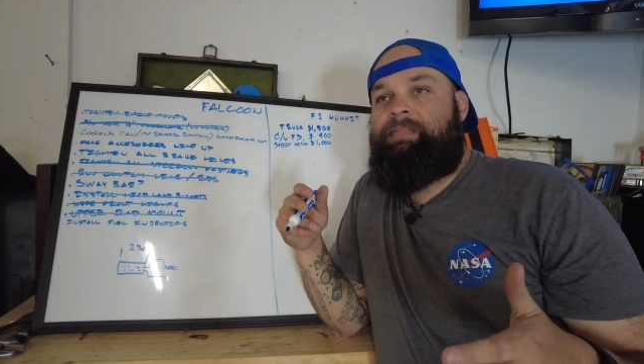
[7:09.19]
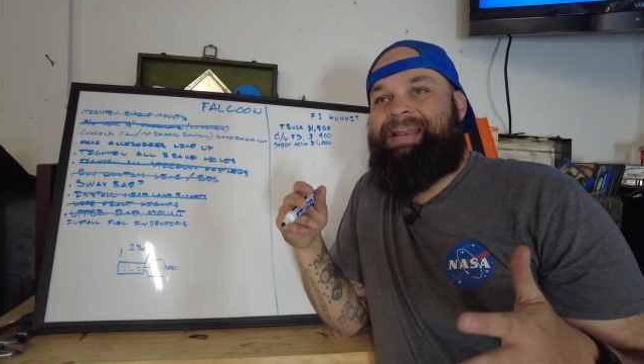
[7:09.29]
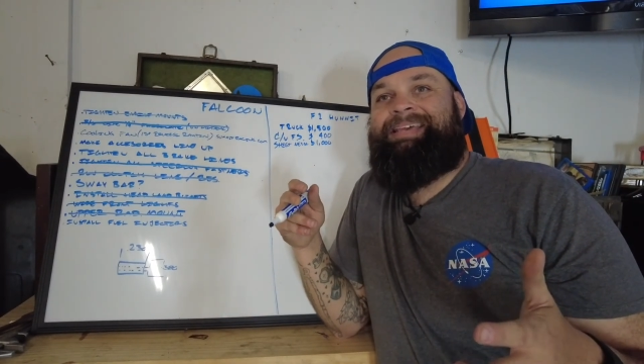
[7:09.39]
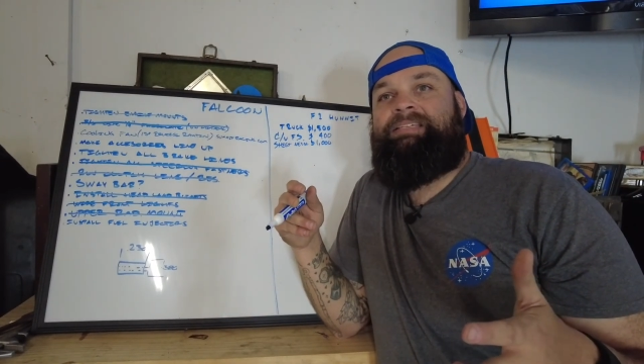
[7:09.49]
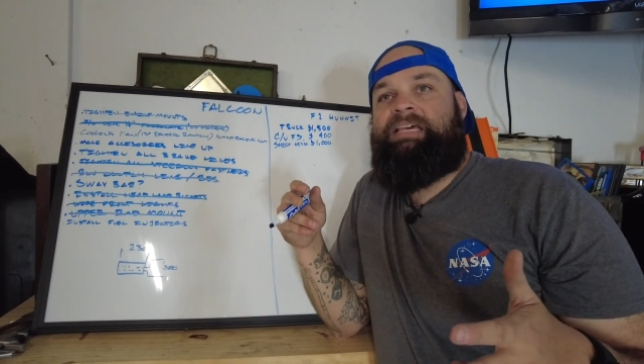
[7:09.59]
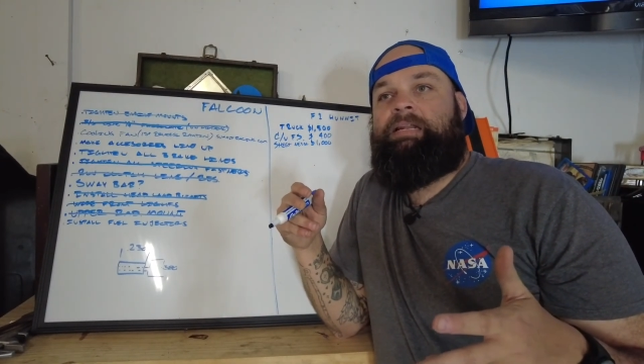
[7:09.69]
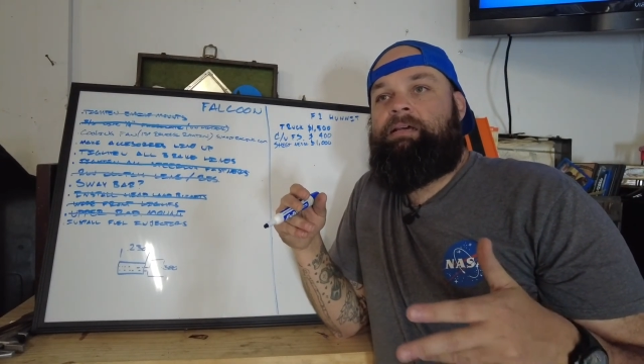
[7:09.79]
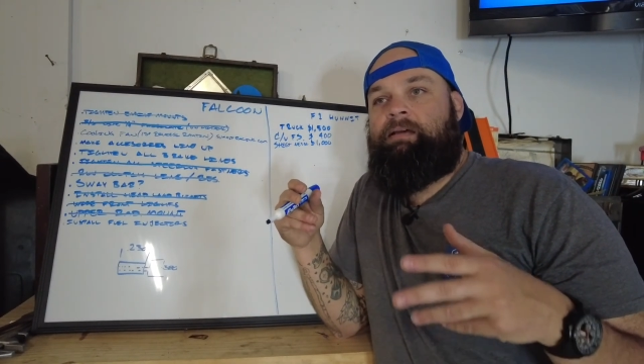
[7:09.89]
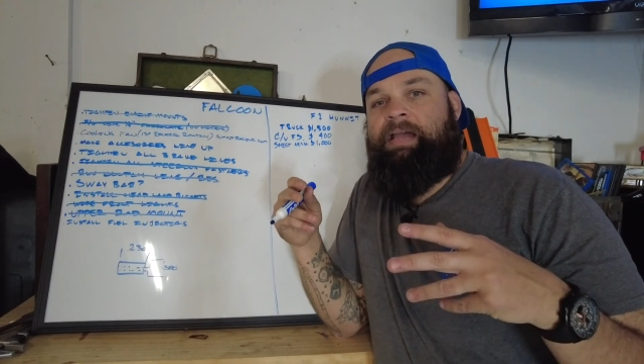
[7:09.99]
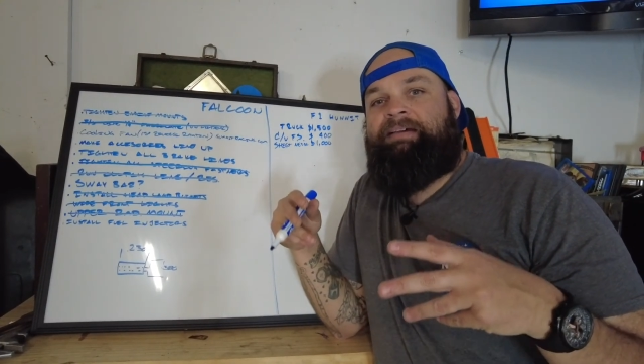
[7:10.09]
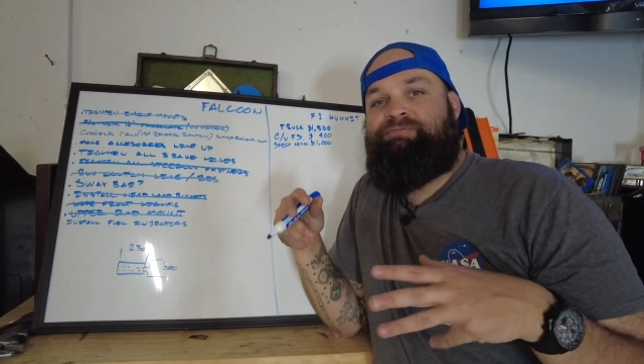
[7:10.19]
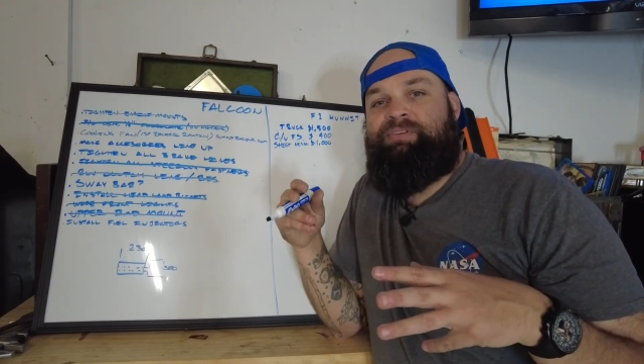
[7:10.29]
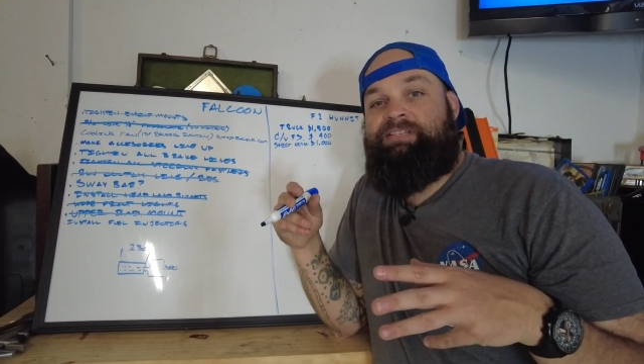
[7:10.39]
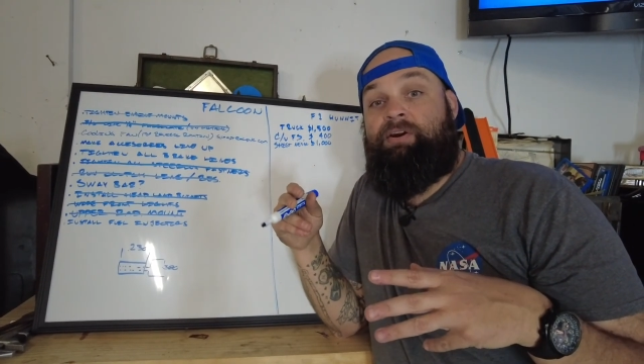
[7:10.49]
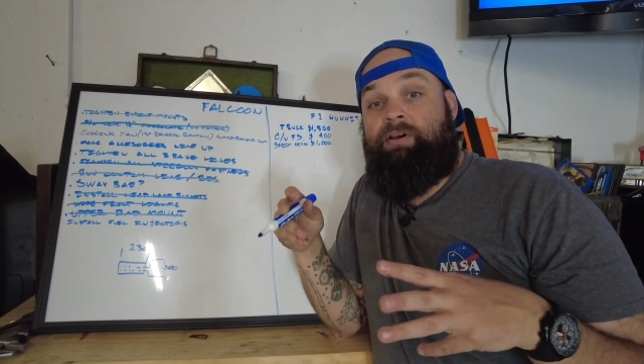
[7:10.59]
I have some
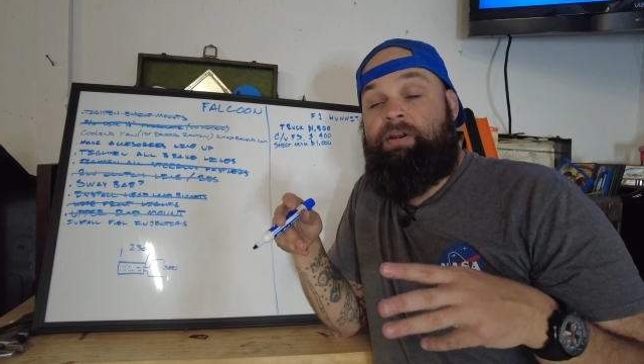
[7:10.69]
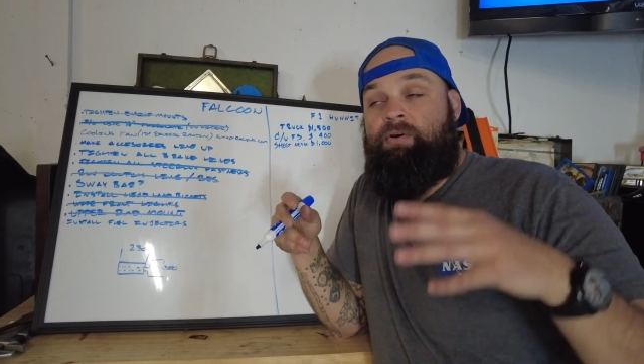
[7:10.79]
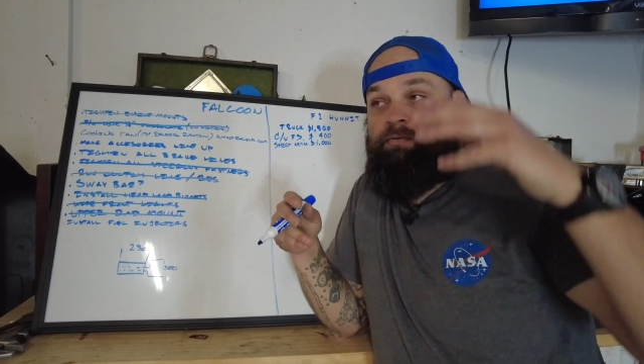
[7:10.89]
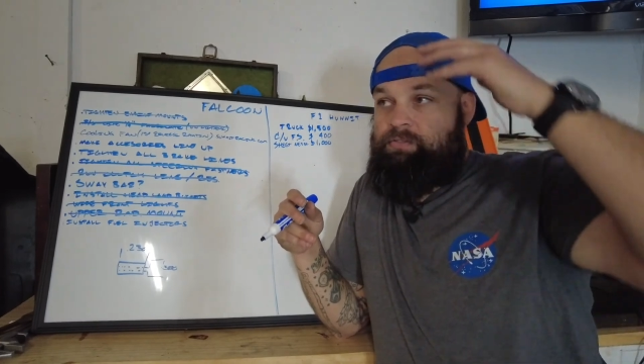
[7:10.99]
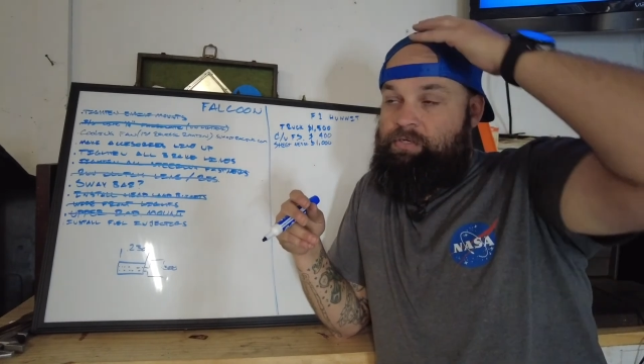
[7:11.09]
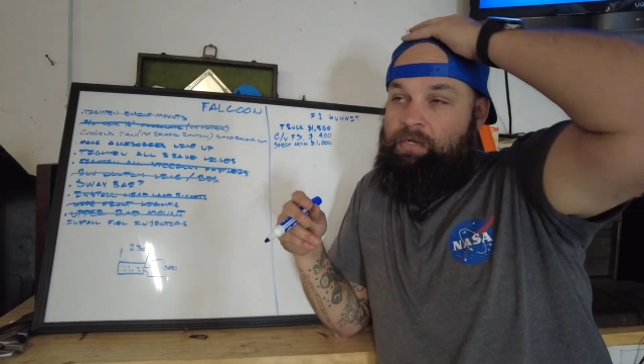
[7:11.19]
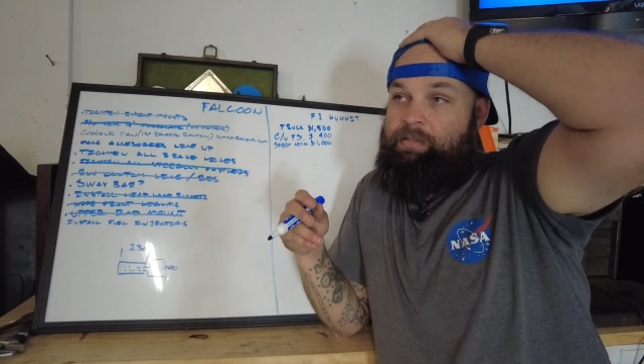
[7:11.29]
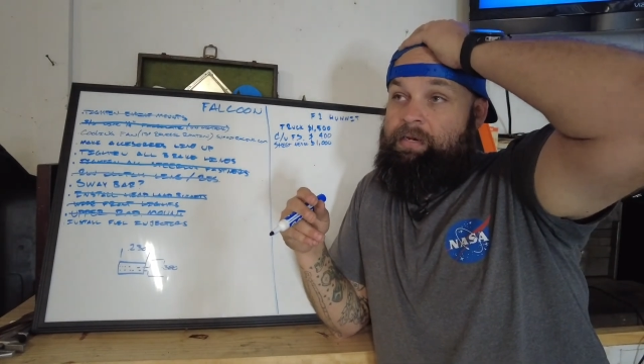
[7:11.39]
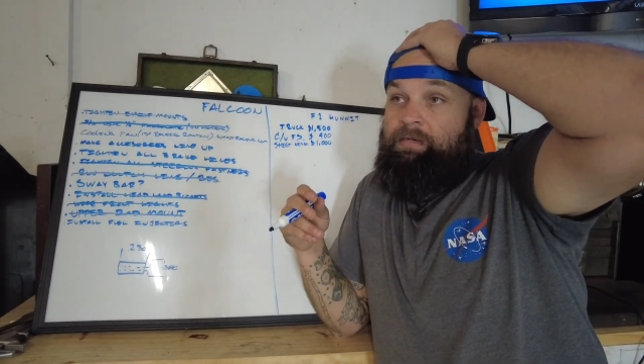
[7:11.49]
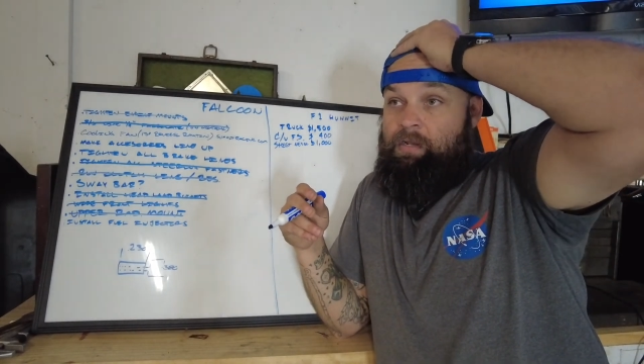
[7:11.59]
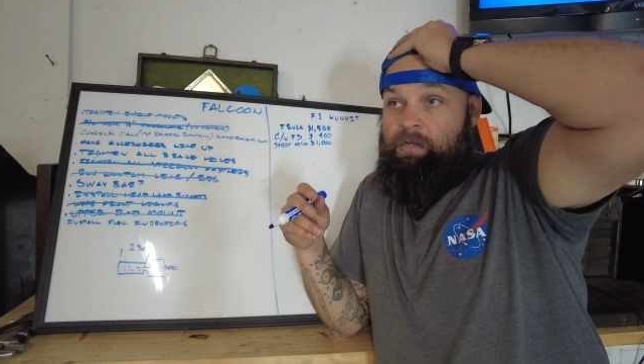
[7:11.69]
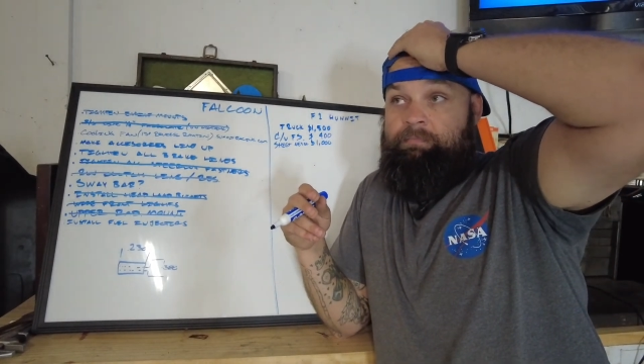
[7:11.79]
things that are going to go in the truck that